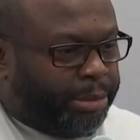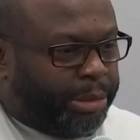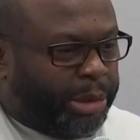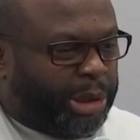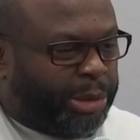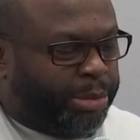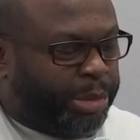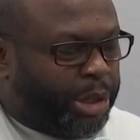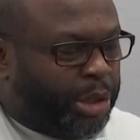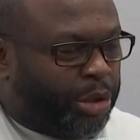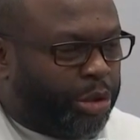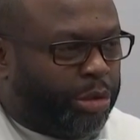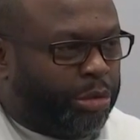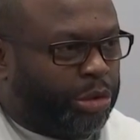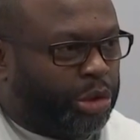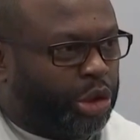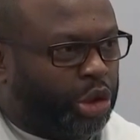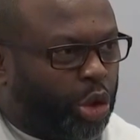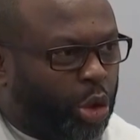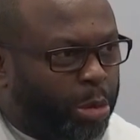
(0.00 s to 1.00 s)
he's been through
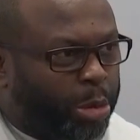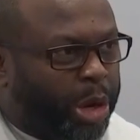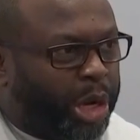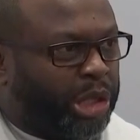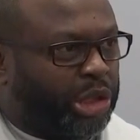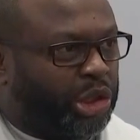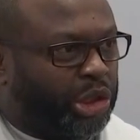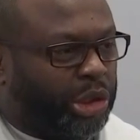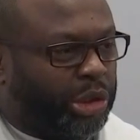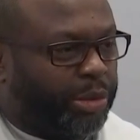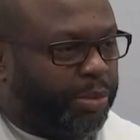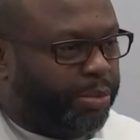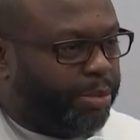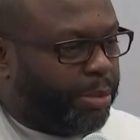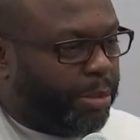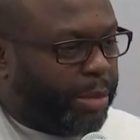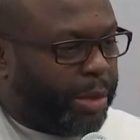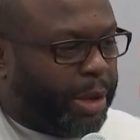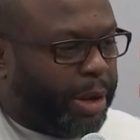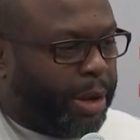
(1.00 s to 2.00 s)
so much.
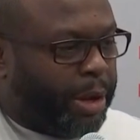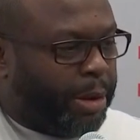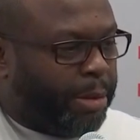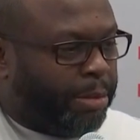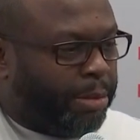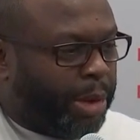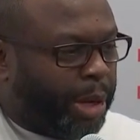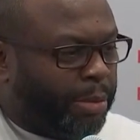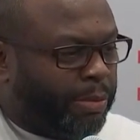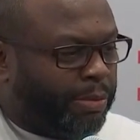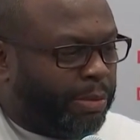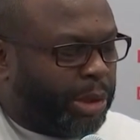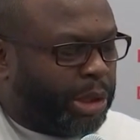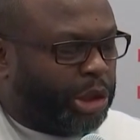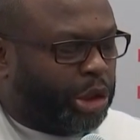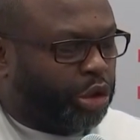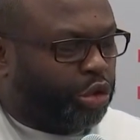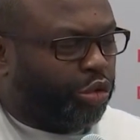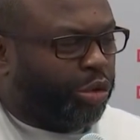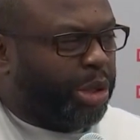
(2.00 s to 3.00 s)
I'm
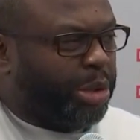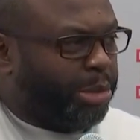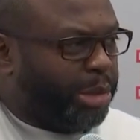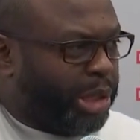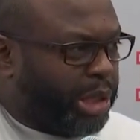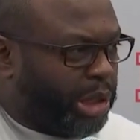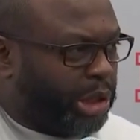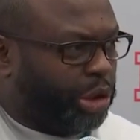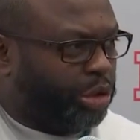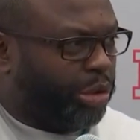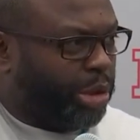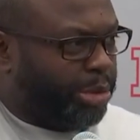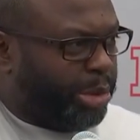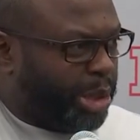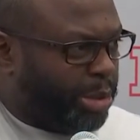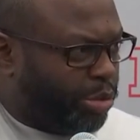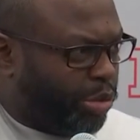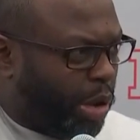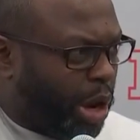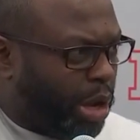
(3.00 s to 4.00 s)
extremely,
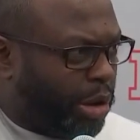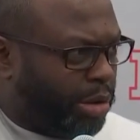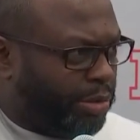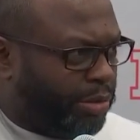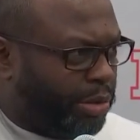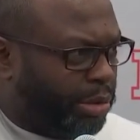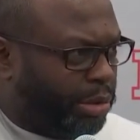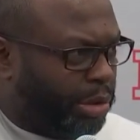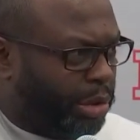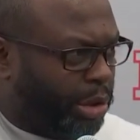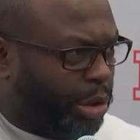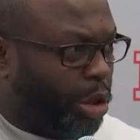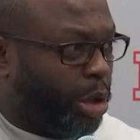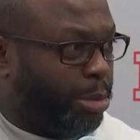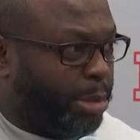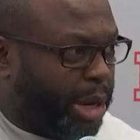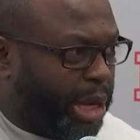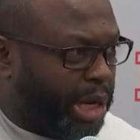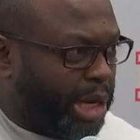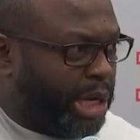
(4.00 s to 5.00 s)
extremely proud of the
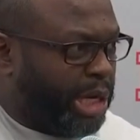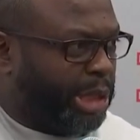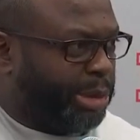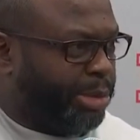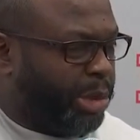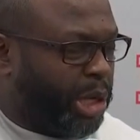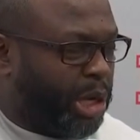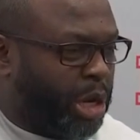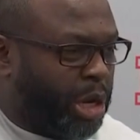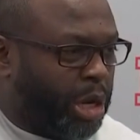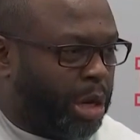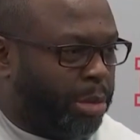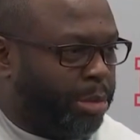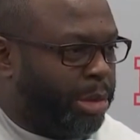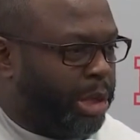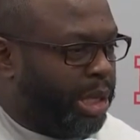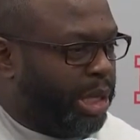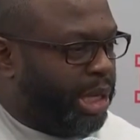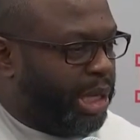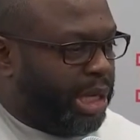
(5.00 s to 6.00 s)
young man that he's
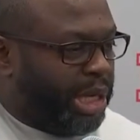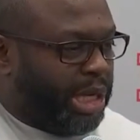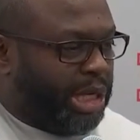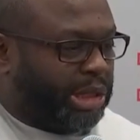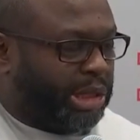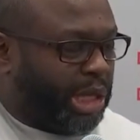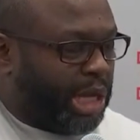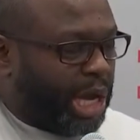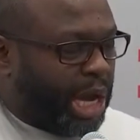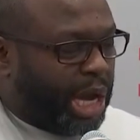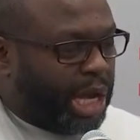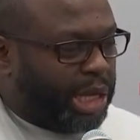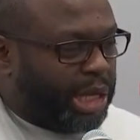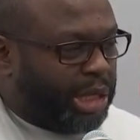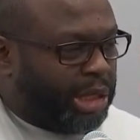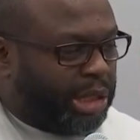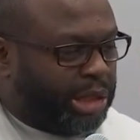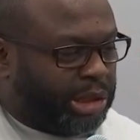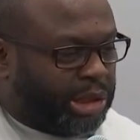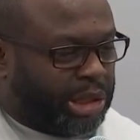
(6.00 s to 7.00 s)
become. He's a guy
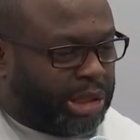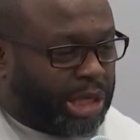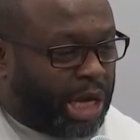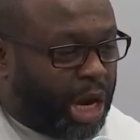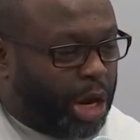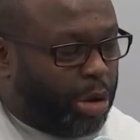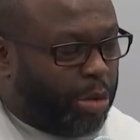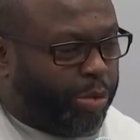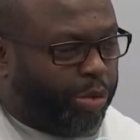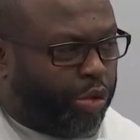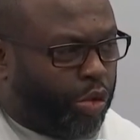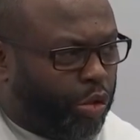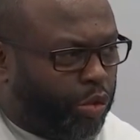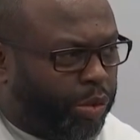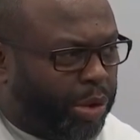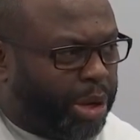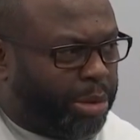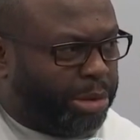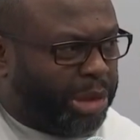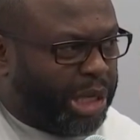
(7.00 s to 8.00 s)
that this entire
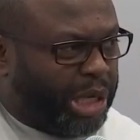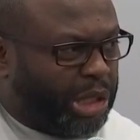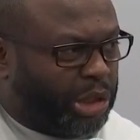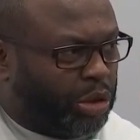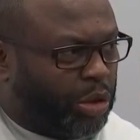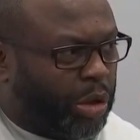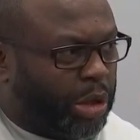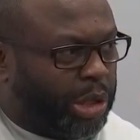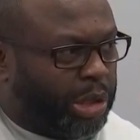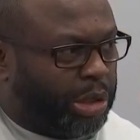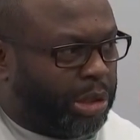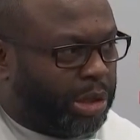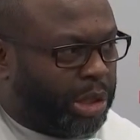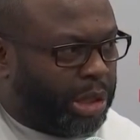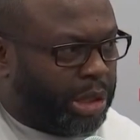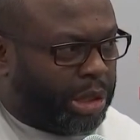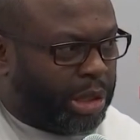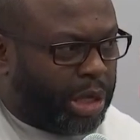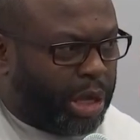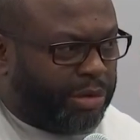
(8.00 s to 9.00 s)
program leans on
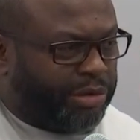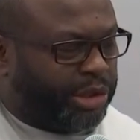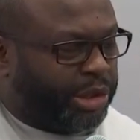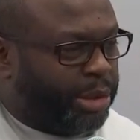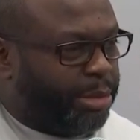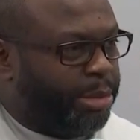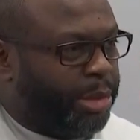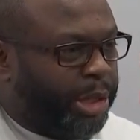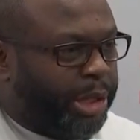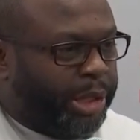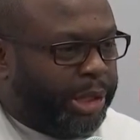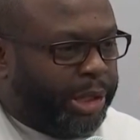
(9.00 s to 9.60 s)
and loves him.